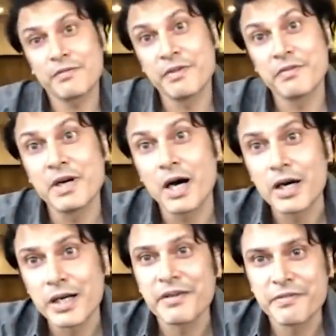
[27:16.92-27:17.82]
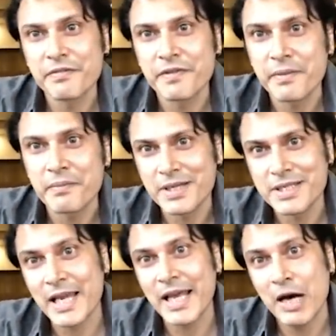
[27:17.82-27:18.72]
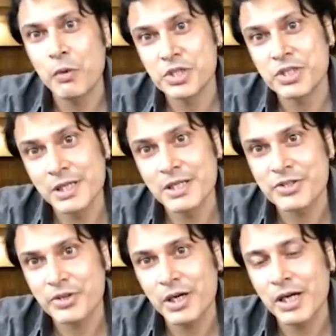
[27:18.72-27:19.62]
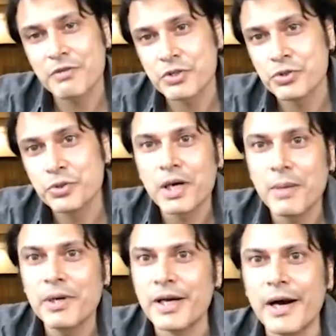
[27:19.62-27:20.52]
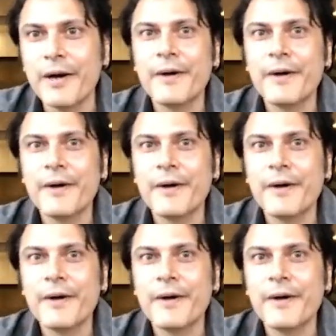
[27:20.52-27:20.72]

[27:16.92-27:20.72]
we were hungry for fame. It's like I was still a struggler, I was a newcomer.